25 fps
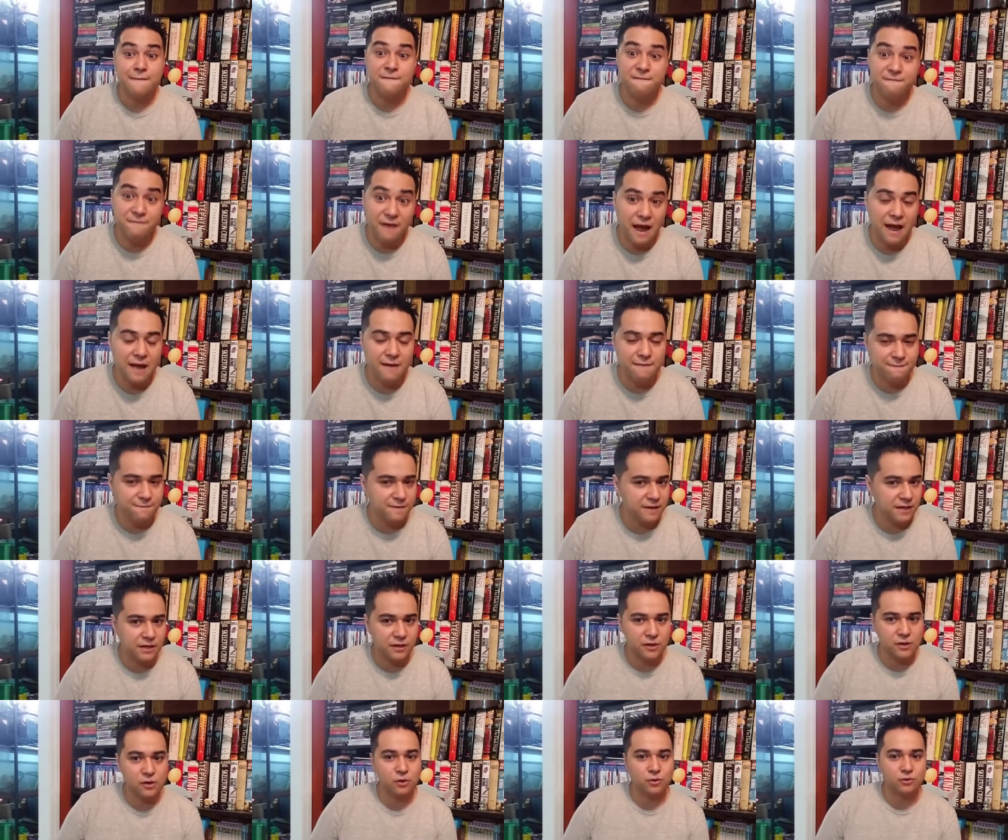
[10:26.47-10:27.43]
five
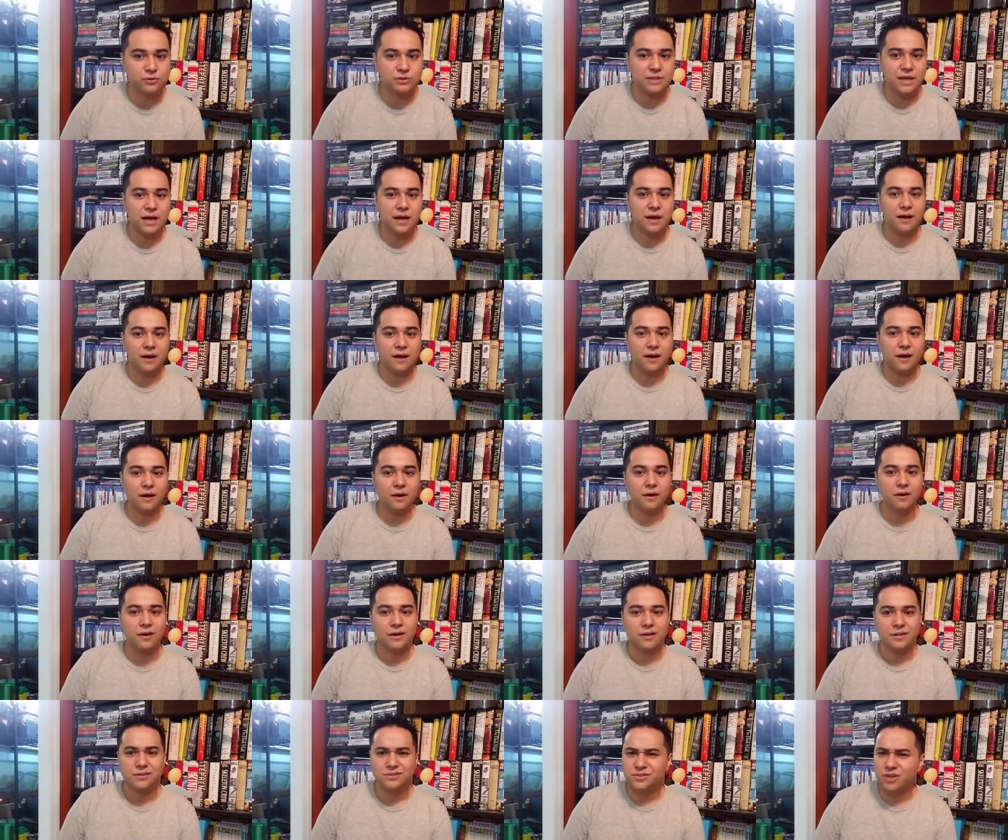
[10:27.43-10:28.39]
videos I'll
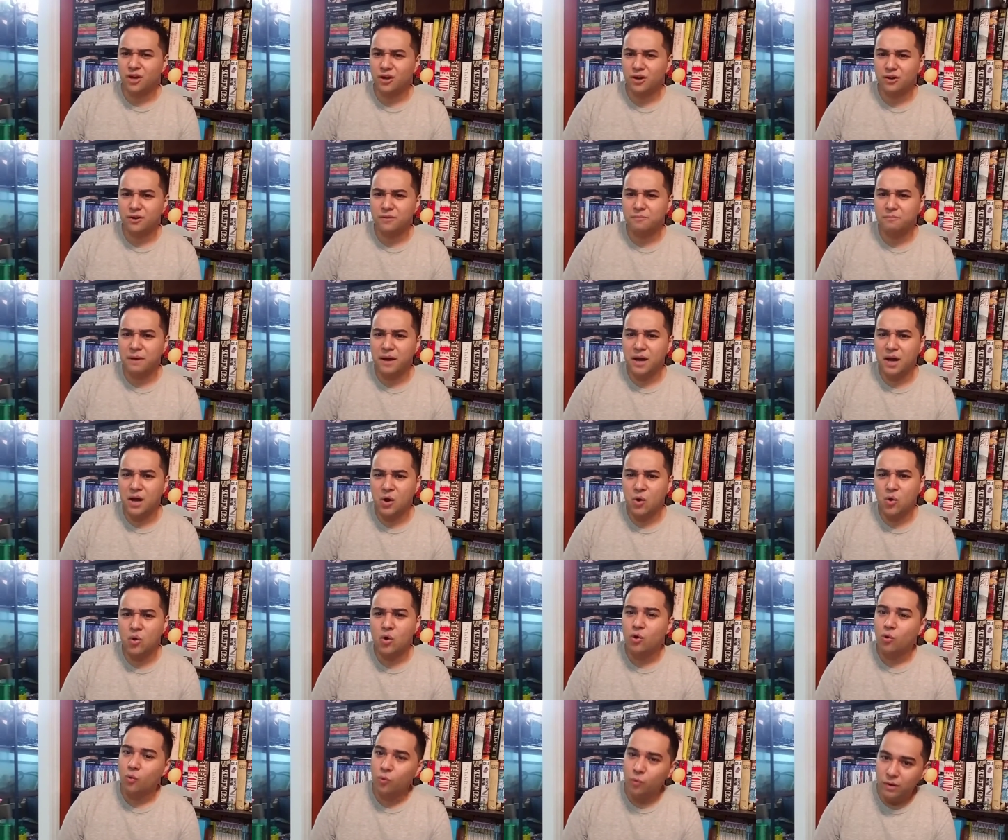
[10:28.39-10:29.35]
talk about
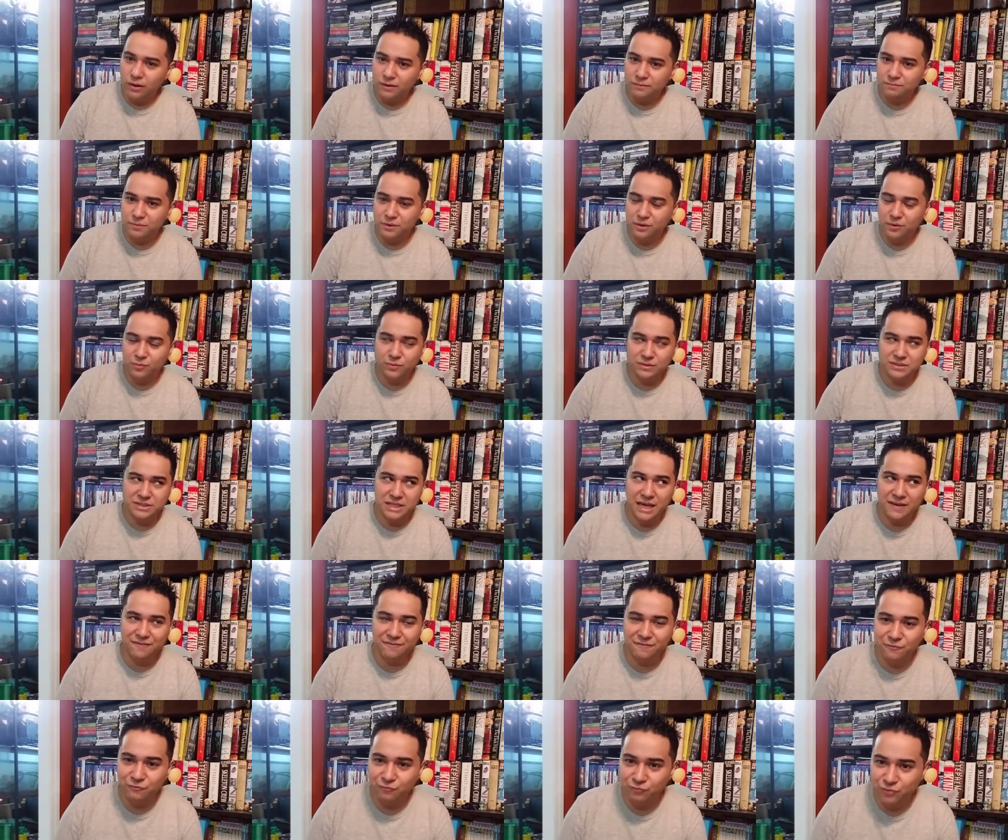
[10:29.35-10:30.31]
one book which
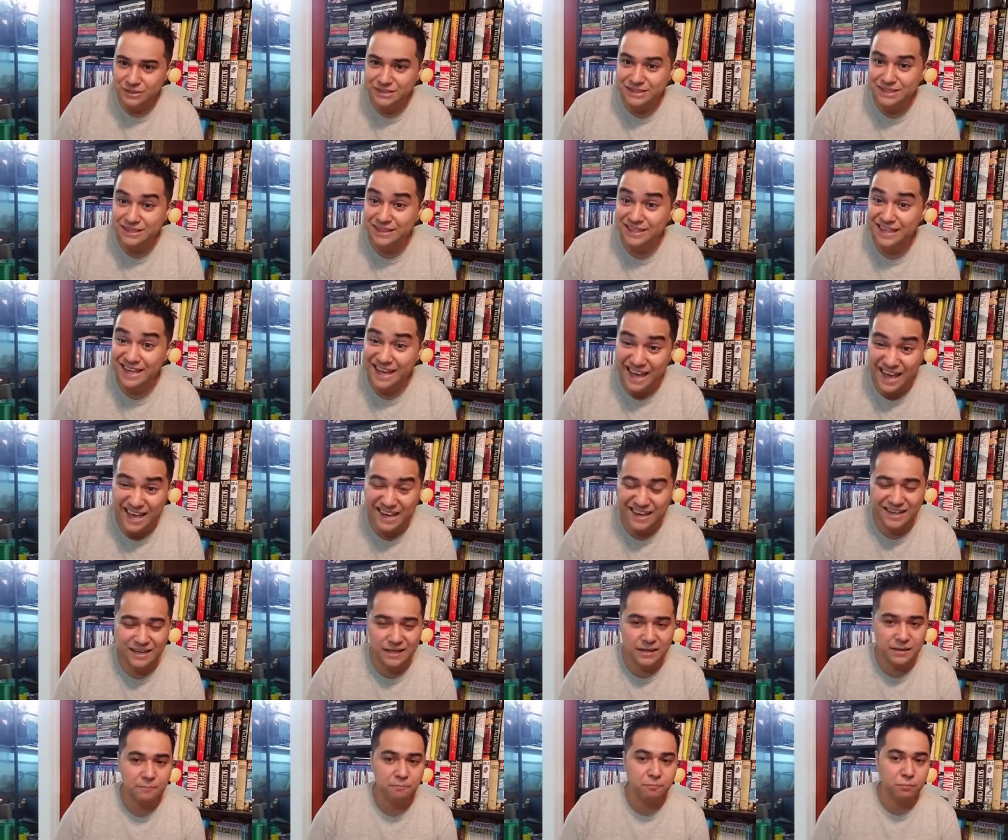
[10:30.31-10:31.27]
I recently added,